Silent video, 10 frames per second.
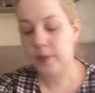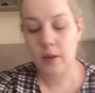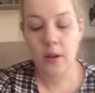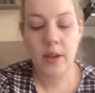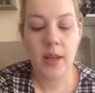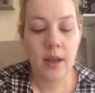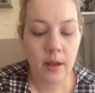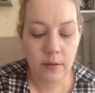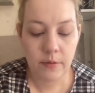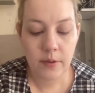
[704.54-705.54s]
I
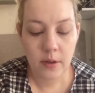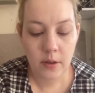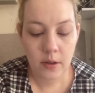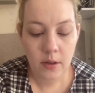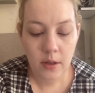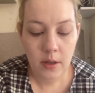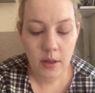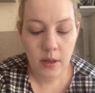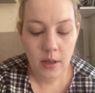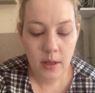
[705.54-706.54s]
have
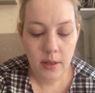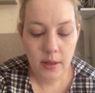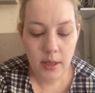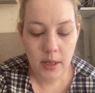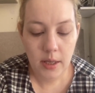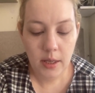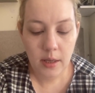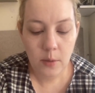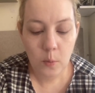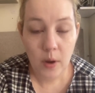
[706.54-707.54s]
the
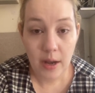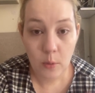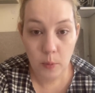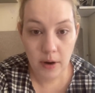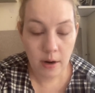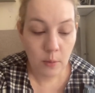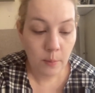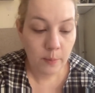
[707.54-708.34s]
Wow Brow,